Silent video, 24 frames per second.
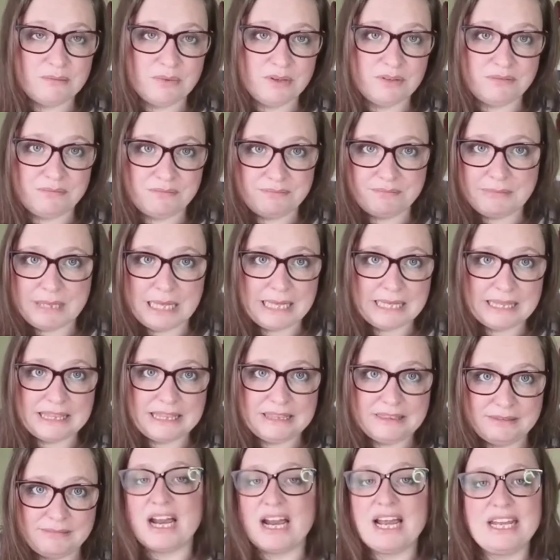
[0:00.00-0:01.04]
with like
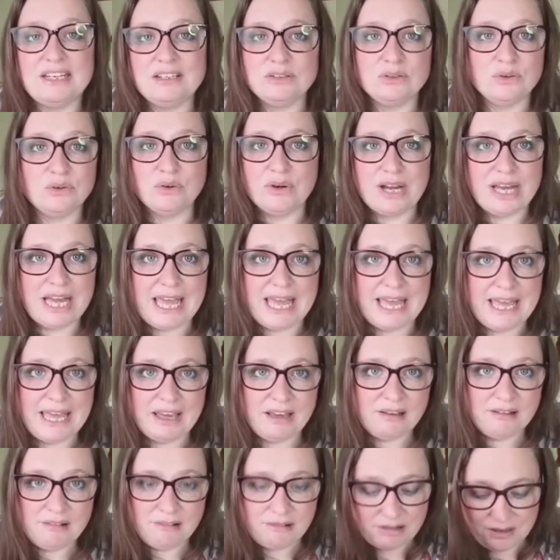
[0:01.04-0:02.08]
rain or
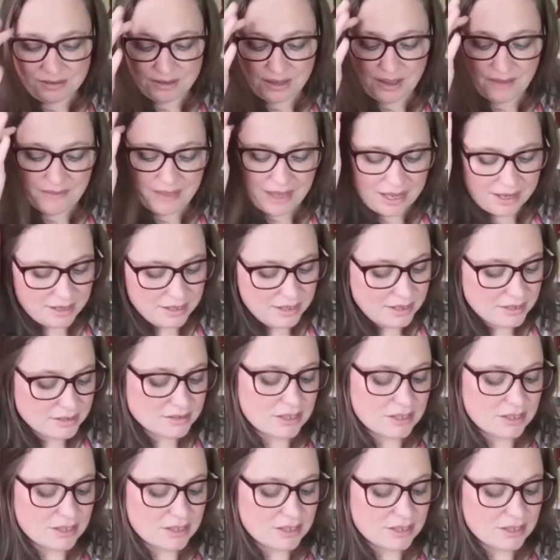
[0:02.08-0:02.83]
air or anything like that.